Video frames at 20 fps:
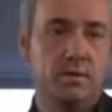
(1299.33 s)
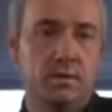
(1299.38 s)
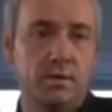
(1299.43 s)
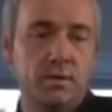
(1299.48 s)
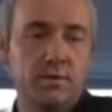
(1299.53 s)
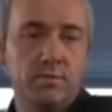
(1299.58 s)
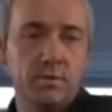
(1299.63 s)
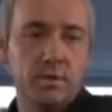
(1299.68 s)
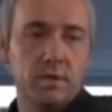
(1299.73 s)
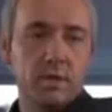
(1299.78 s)
Do you
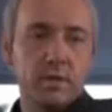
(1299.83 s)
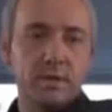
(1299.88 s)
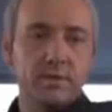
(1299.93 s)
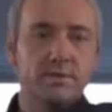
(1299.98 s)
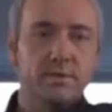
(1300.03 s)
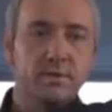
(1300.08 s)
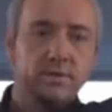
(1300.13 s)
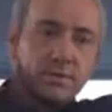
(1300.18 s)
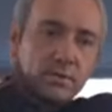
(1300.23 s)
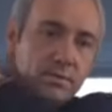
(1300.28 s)
realize
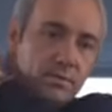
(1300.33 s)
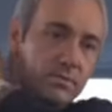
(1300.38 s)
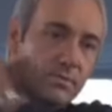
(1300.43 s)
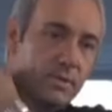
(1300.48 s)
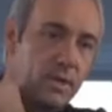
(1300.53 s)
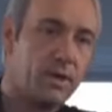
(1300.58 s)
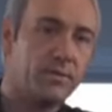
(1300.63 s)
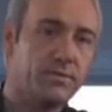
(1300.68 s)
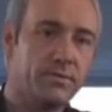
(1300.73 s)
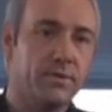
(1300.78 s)
that you're
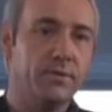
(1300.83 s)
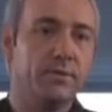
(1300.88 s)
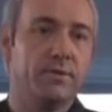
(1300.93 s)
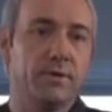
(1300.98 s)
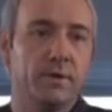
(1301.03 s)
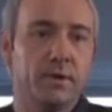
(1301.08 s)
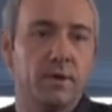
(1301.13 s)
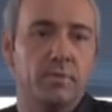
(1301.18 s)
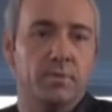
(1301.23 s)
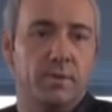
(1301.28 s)
now tucking
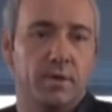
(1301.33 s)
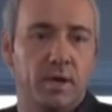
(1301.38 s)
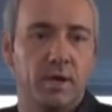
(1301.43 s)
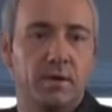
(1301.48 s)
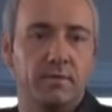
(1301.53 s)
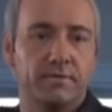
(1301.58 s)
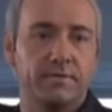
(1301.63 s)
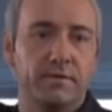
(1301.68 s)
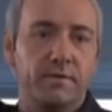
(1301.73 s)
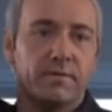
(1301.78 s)
up at
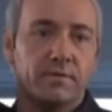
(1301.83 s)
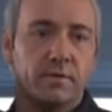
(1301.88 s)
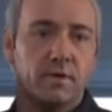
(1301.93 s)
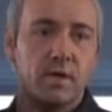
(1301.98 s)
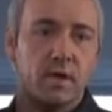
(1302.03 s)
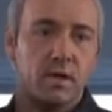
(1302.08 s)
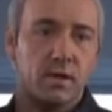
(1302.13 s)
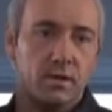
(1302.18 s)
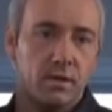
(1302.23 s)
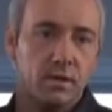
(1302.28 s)

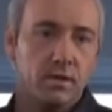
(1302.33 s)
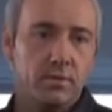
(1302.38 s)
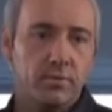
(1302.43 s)
8.58 in the